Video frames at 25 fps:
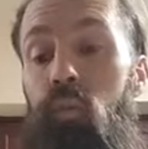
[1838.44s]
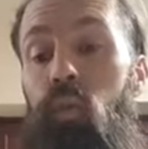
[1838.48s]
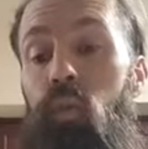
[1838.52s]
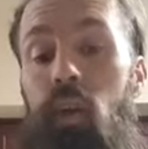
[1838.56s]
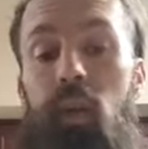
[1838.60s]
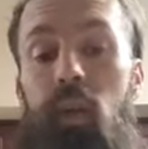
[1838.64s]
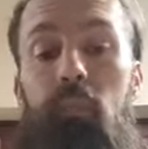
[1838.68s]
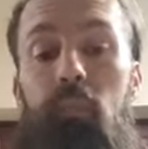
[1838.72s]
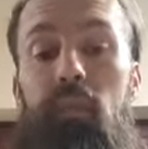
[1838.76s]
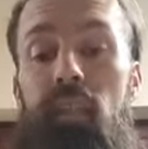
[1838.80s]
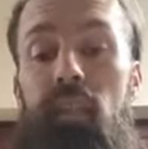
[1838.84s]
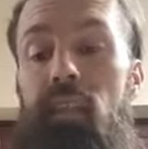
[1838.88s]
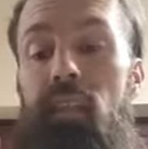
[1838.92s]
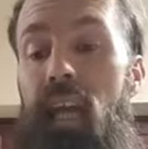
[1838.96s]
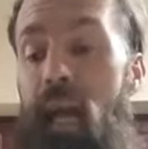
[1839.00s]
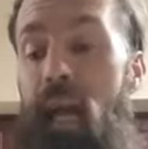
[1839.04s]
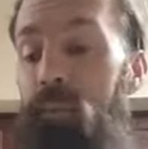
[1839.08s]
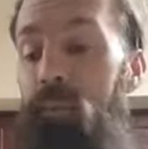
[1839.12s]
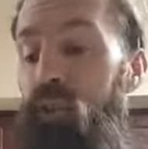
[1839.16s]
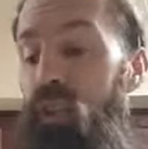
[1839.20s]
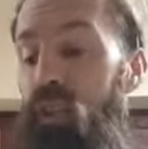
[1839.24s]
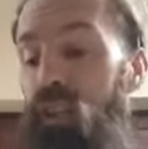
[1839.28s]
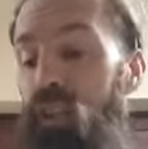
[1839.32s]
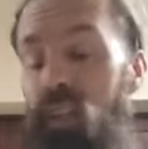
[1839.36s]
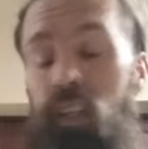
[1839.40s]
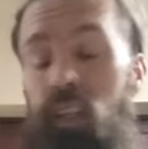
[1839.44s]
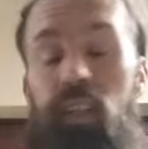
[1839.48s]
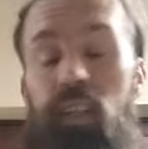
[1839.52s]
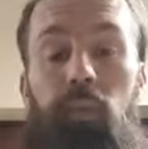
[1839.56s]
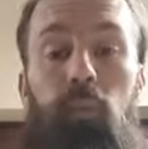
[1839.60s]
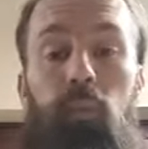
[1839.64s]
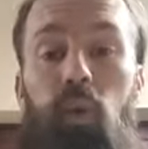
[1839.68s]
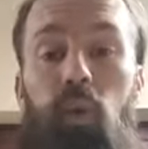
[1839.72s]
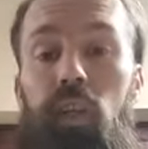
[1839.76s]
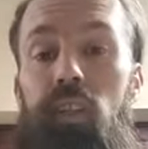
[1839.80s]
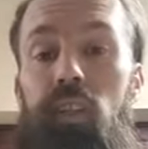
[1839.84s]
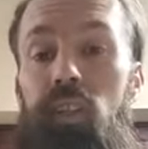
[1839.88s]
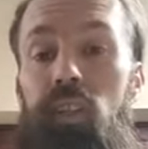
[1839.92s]
want to be captured
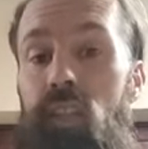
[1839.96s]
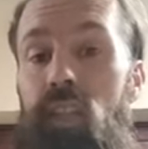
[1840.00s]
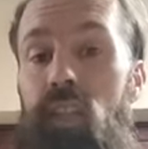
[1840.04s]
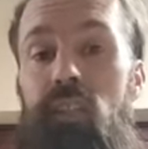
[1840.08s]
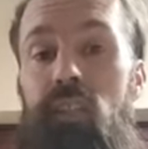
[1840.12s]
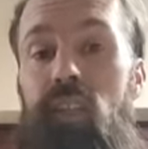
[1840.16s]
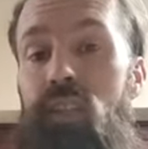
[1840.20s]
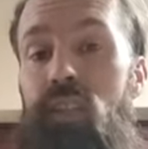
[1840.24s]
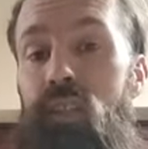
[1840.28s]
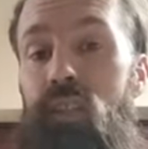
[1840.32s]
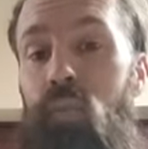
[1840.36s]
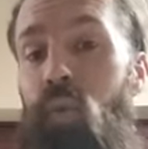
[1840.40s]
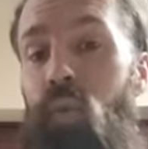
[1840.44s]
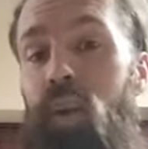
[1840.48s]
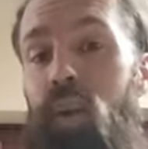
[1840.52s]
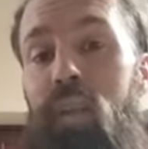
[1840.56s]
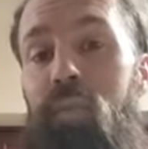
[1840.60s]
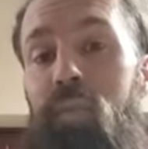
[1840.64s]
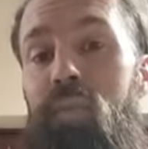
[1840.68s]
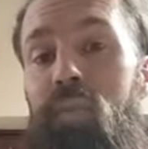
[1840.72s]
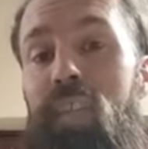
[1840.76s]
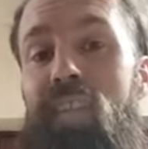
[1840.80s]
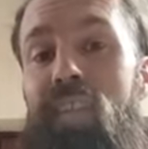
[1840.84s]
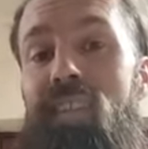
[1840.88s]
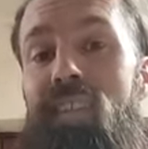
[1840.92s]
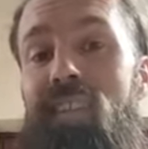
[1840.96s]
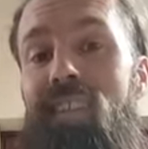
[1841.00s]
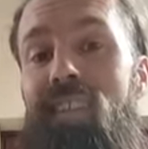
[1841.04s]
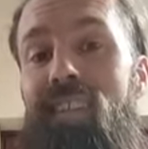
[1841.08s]
anymore. It doesn't want to. It